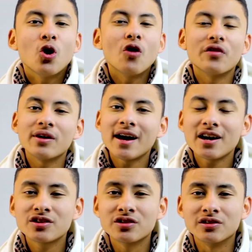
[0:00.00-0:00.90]
of our
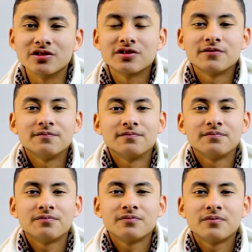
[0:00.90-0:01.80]
actions.
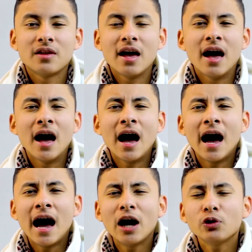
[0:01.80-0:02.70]

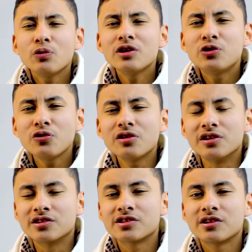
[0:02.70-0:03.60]
How do we do
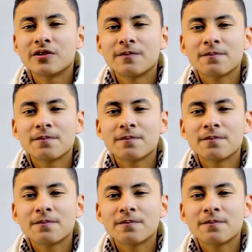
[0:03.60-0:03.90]
this?